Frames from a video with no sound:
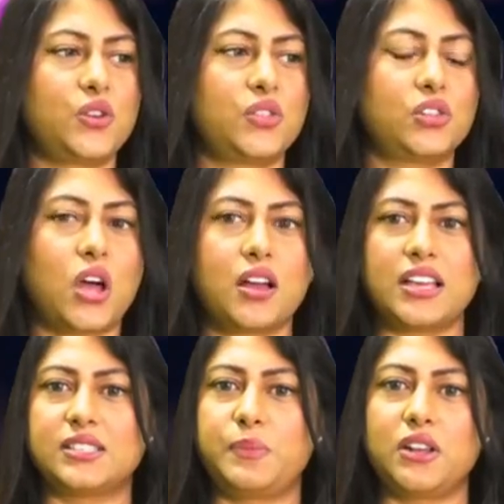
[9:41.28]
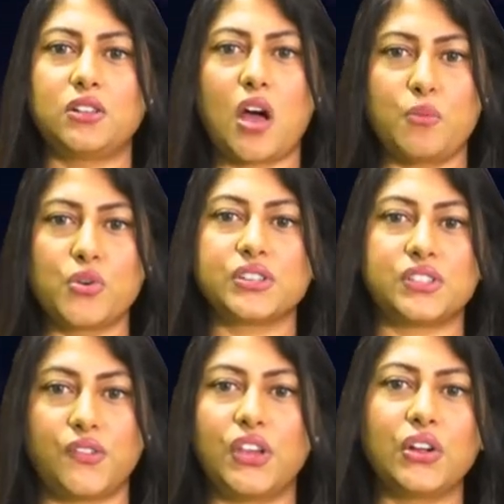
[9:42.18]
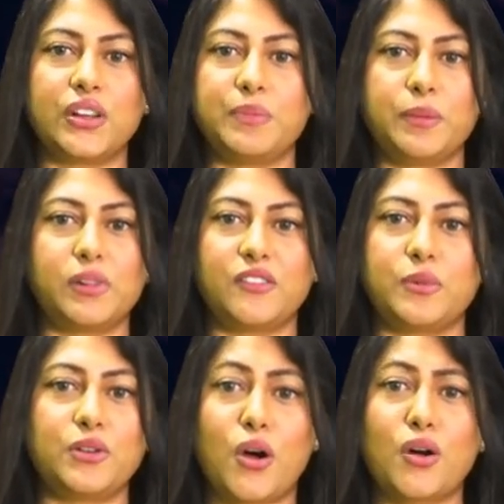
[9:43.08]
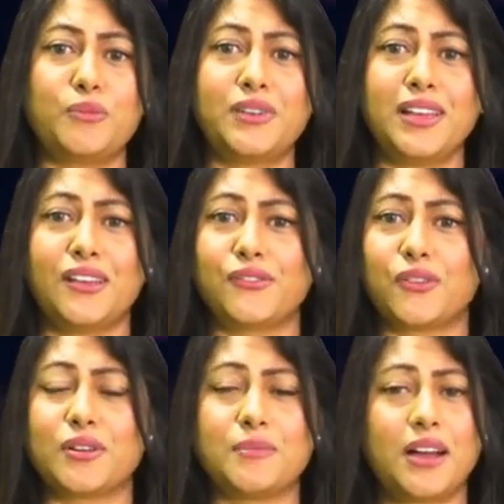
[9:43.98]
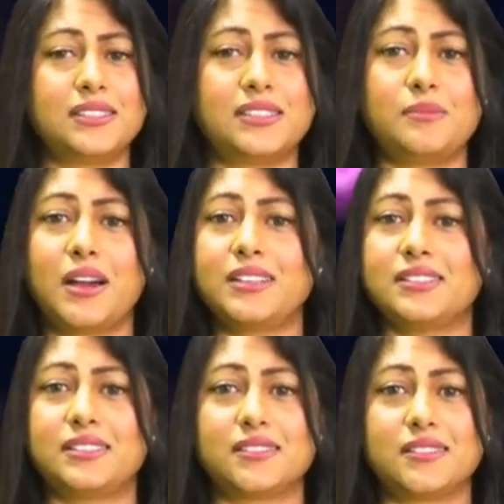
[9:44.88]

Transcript: you know, the lo- it's been a lot more severe and people have been home for months and months.